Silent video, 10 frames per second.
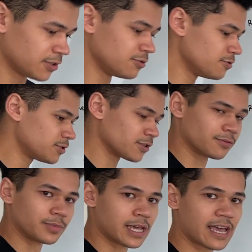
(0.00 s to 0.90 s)
to do
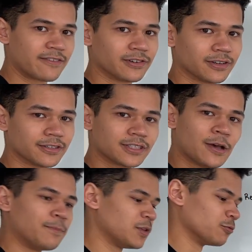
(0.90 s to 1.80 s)
certain behaviors,
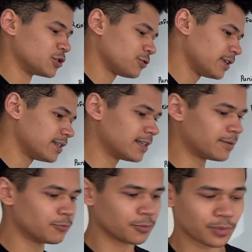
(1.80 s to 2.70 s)
we're treating
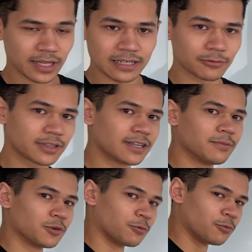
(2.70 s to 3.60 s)
them, we're playing with
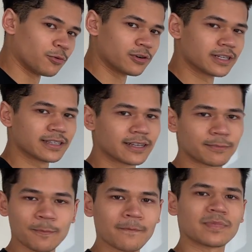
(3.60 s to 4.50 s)
them, or rewarding
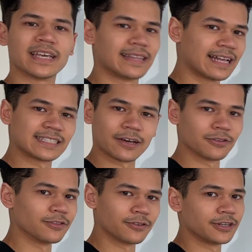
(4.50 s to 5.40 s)
them, and that's how
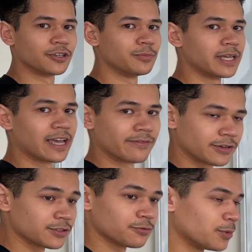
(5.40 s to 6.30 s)
they're learning new behaviors, through